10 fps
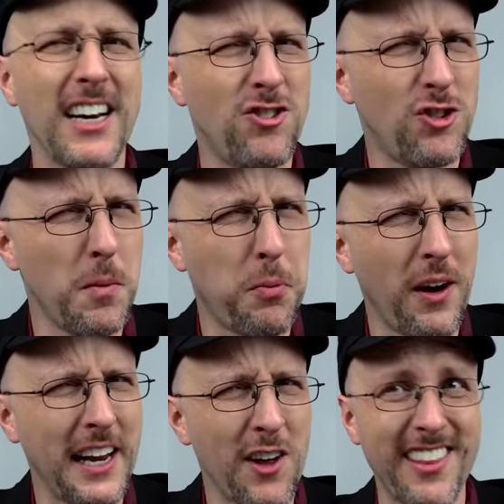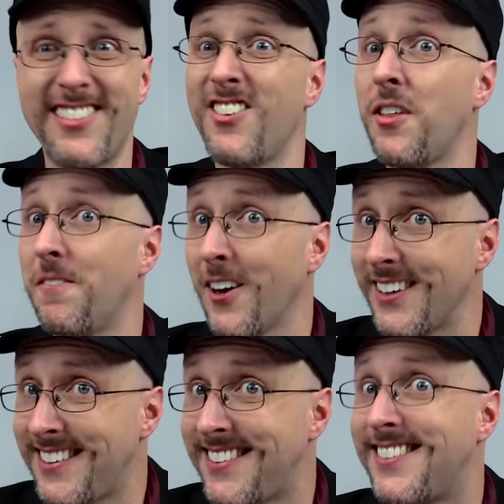I should point out this is the
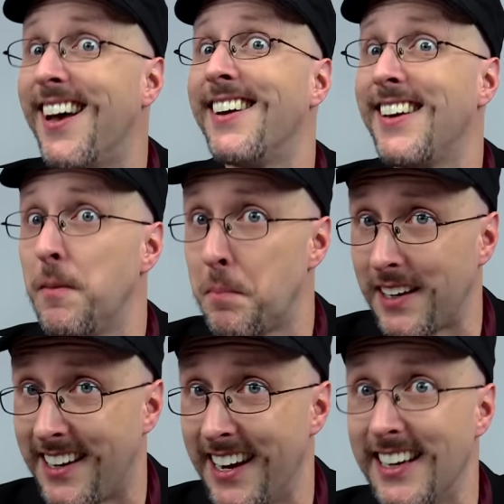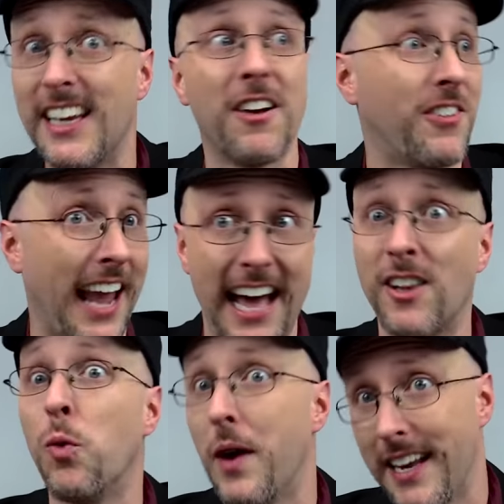very sudden beginning of
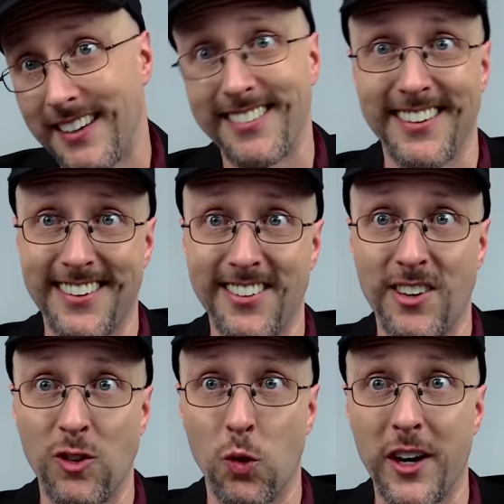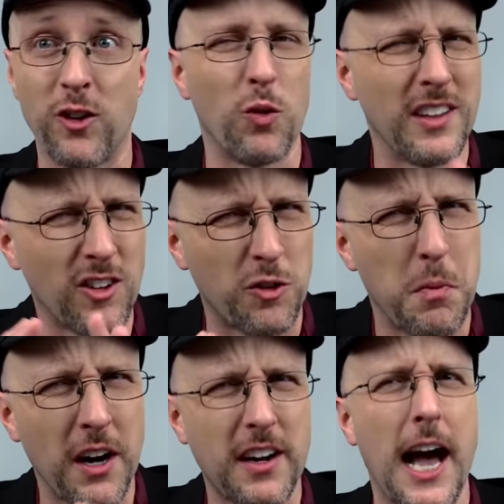Calloway and his assistant Doyle doing the
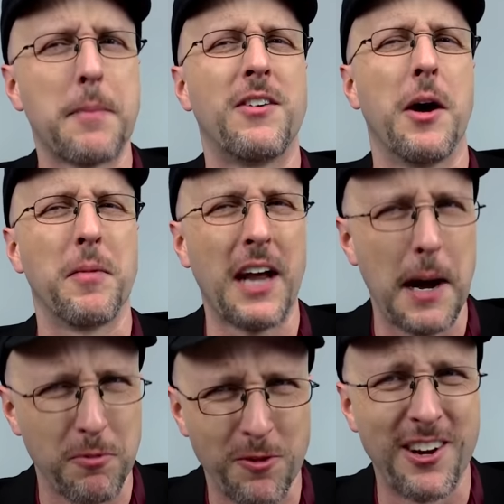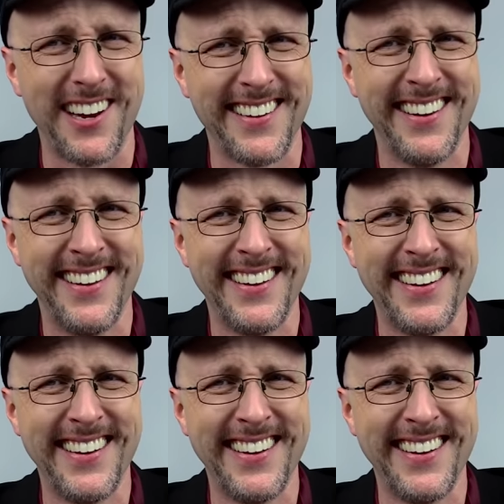smart cop, dumb cop routine.